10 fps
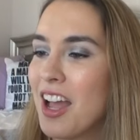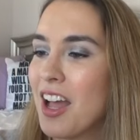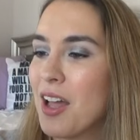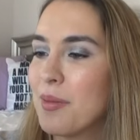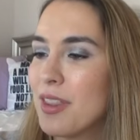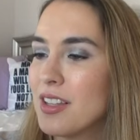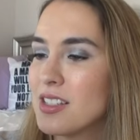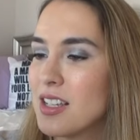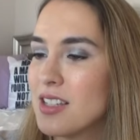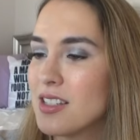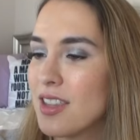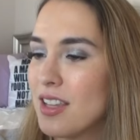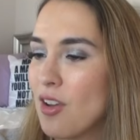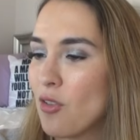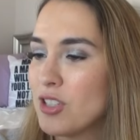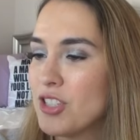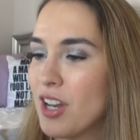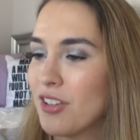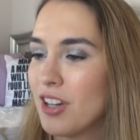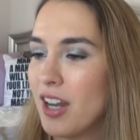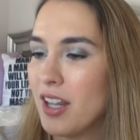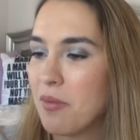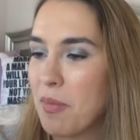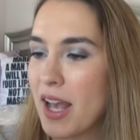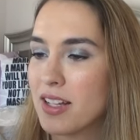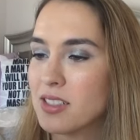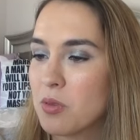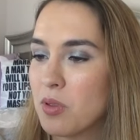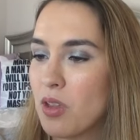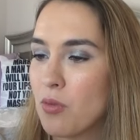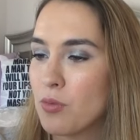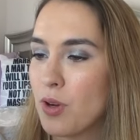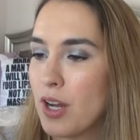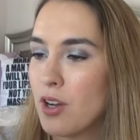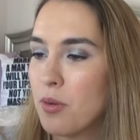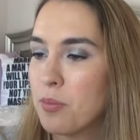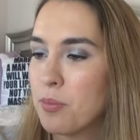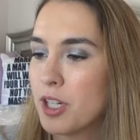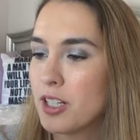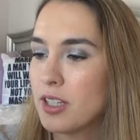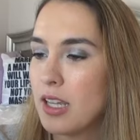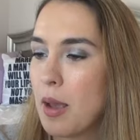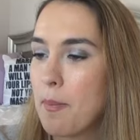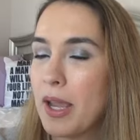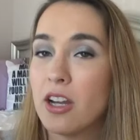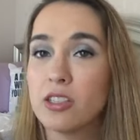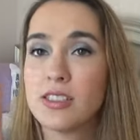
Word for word: Um, this is the Regenerating Mask with Rare Prickly Pear